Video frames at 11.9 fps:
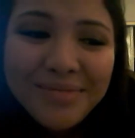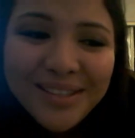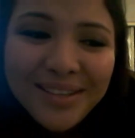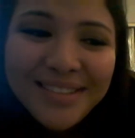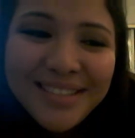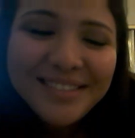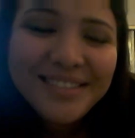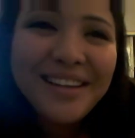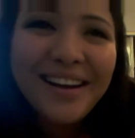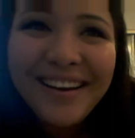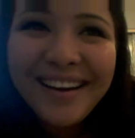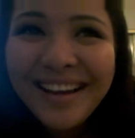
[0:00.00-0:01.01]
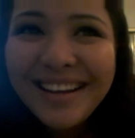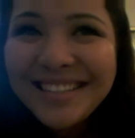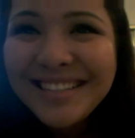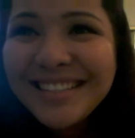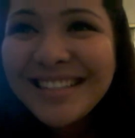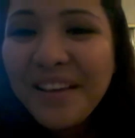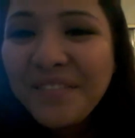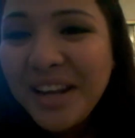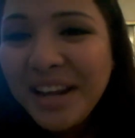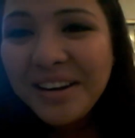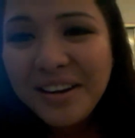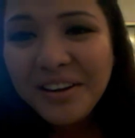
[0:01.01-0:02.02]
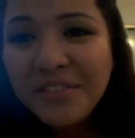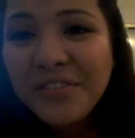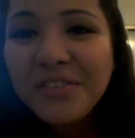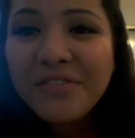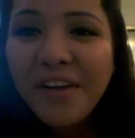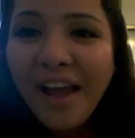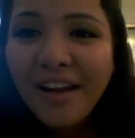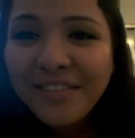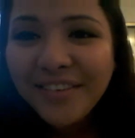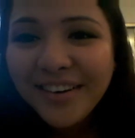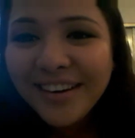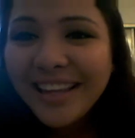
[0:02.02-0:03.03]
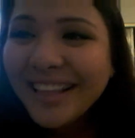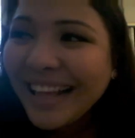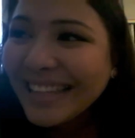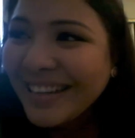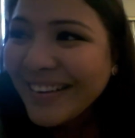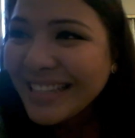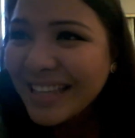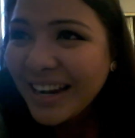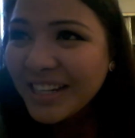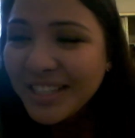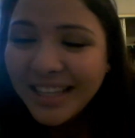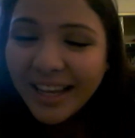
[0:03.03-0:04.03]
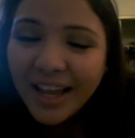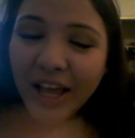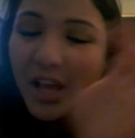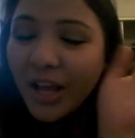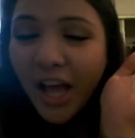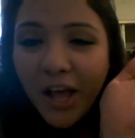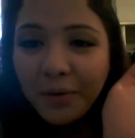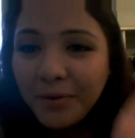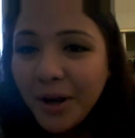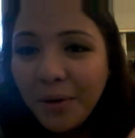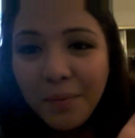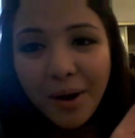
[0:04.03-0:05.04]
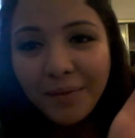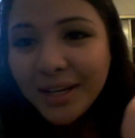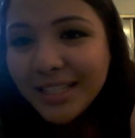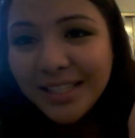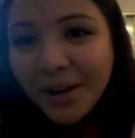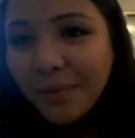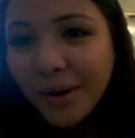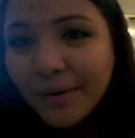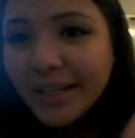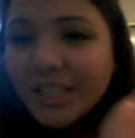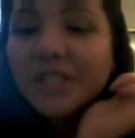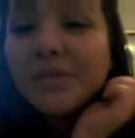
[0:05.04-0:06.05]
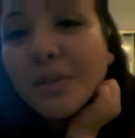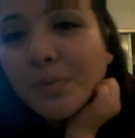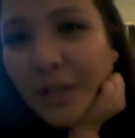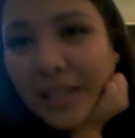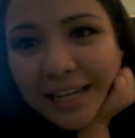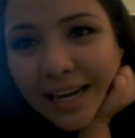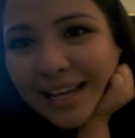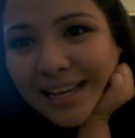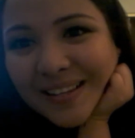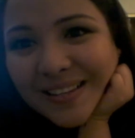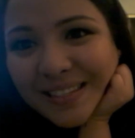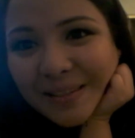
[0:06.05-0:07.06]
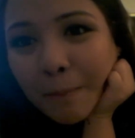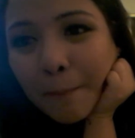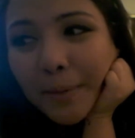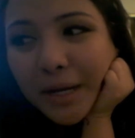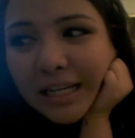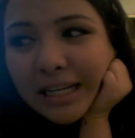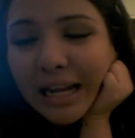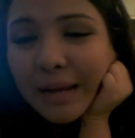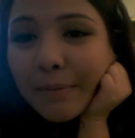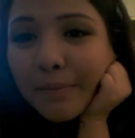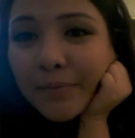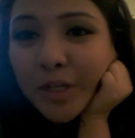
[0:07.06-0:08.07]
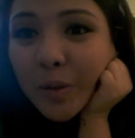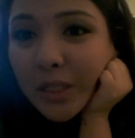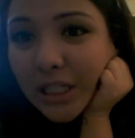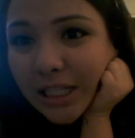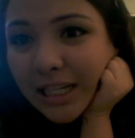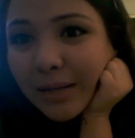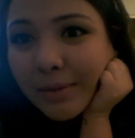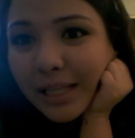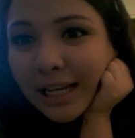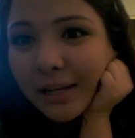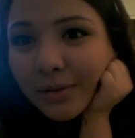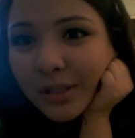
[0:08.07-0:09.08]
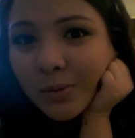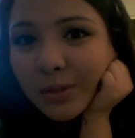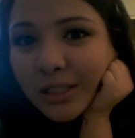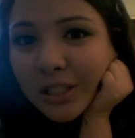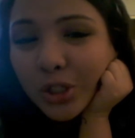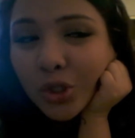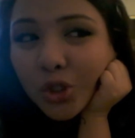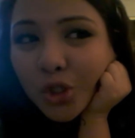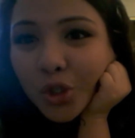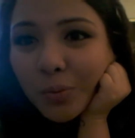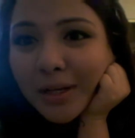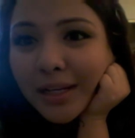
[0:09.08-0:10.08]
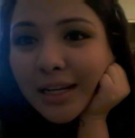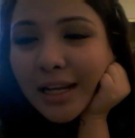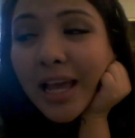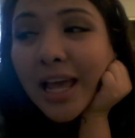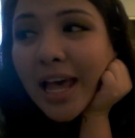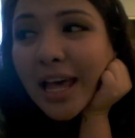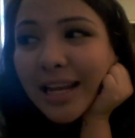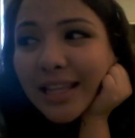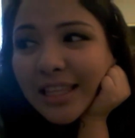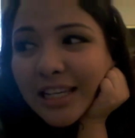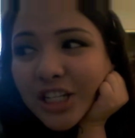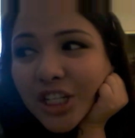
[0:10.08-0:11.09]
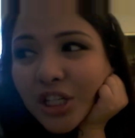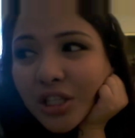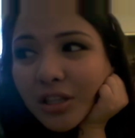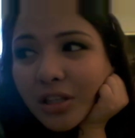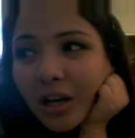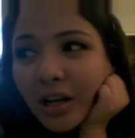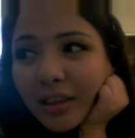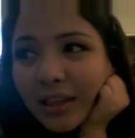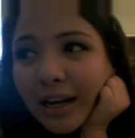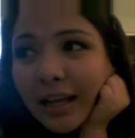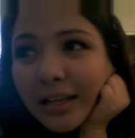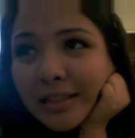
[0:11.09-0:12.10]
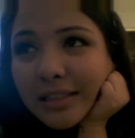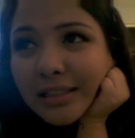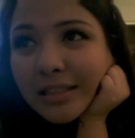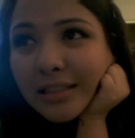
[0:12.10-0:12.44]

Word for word: I'm so sorry. I just haven't had an interview in forever. Like, that's how I said. It. And she's like, oh no worries no worries she was really nice but i she was looking at me like i was really stupid and i think she thought that i